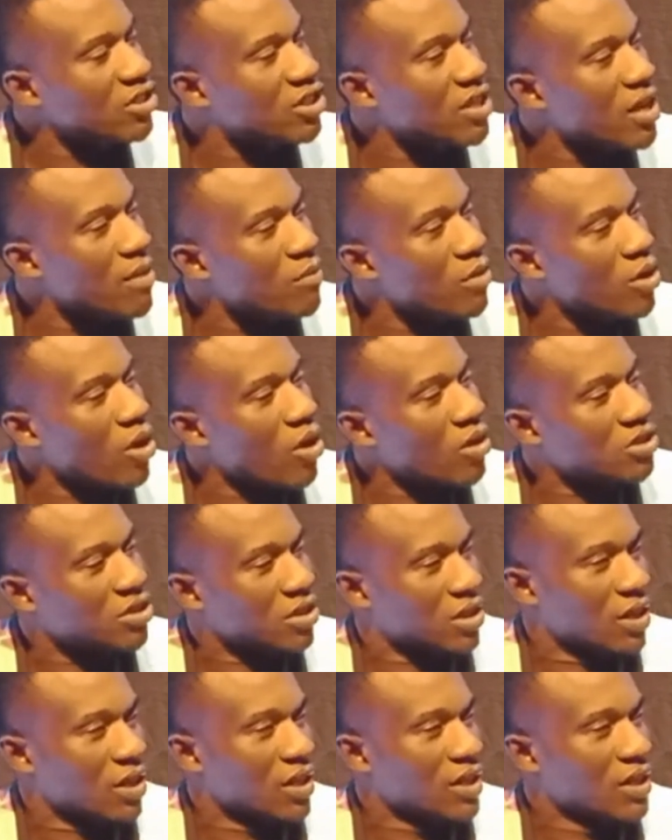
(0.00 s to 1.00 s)
them
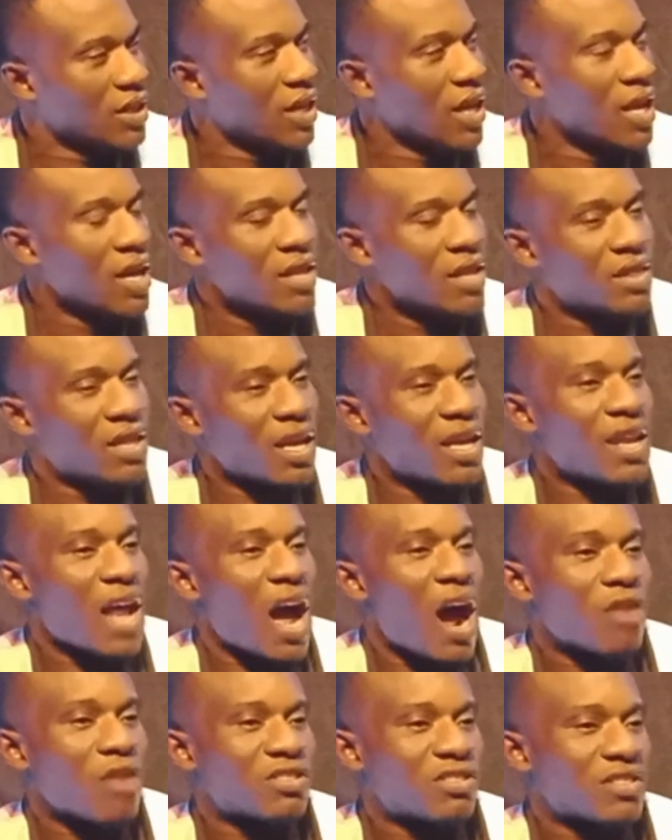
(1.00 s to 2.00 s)
logically, then
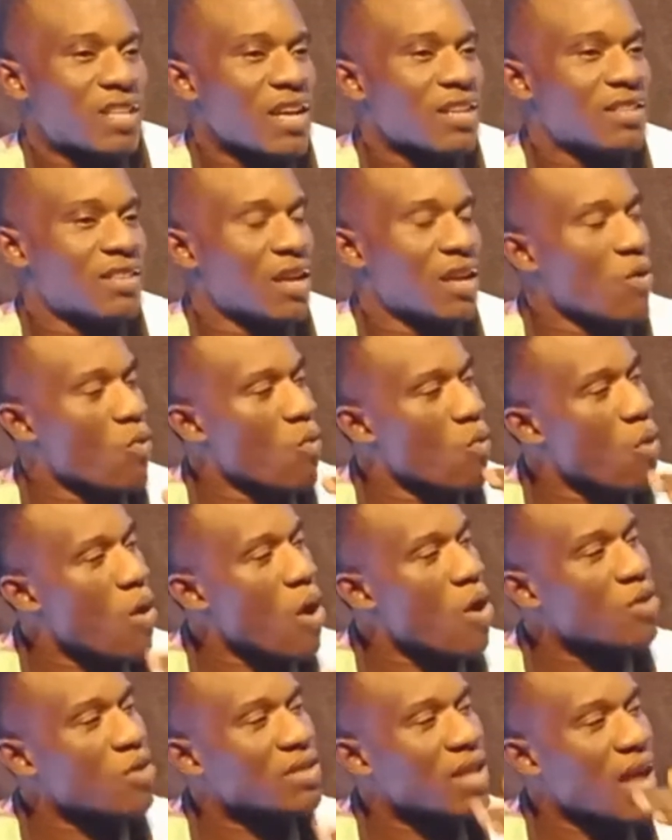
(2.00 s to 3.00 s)
I'll take them
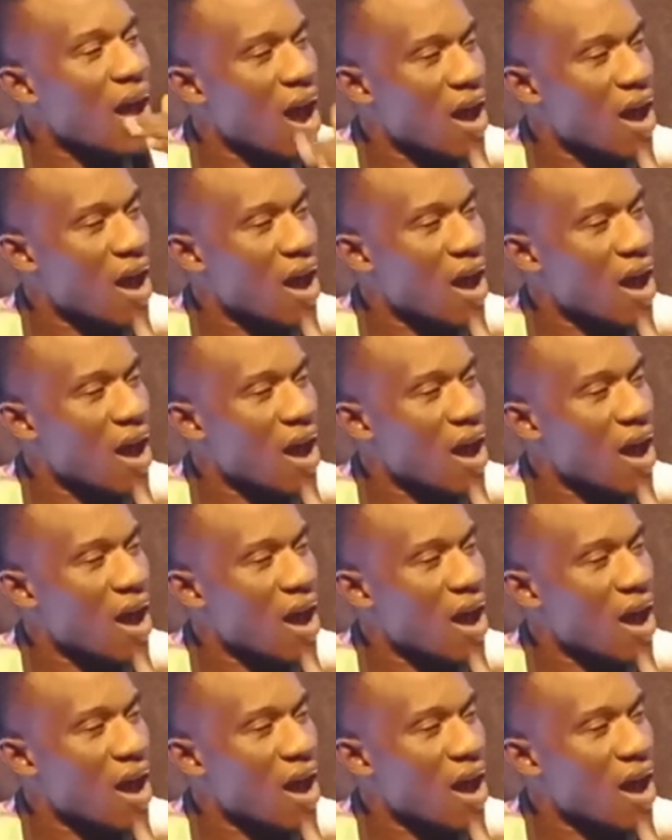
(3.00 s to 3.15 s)
one